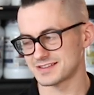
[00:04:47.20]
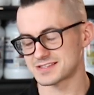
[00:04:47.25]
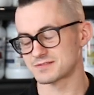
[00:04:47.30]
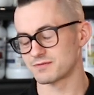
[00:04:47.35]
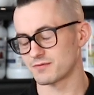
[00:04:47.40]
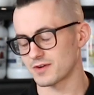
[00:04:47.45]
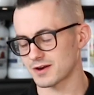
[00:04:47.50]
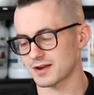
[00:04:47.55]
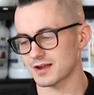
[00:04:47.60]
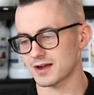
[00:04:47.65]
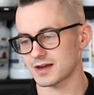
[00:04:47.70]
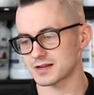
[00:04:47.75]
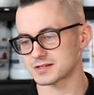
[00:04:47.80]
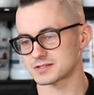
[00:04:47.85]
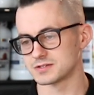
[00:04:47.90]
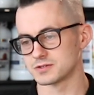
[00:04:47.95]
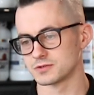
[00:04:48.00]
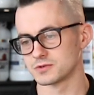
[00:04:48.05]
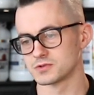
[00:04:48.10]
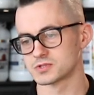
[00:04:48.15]
It's very hard to
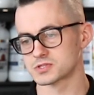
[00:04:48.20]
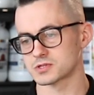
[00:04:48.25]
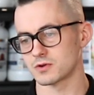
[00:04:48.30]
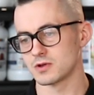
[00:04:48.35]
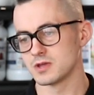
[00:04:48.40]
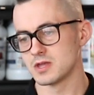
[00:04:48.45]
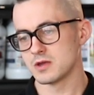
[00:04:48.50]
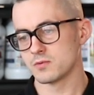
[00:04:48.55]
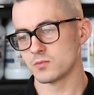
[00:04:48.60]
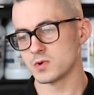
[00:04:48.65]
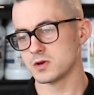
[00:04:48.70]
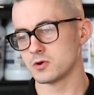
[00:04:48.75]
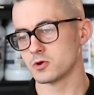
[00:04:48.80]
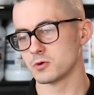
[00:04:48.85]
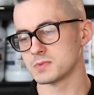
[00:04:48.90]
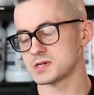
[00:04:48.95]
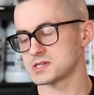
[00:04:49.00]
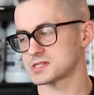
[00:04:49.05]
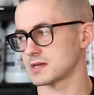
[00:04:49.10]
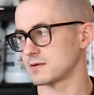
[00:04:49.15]
do. So we
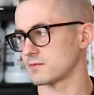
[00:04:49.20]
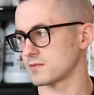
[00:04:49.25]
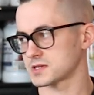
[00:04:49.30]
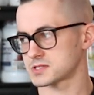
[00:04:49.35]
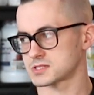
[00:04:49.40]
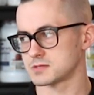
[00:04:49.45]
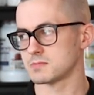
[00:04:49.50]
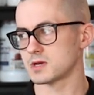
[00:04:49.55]
normally say rested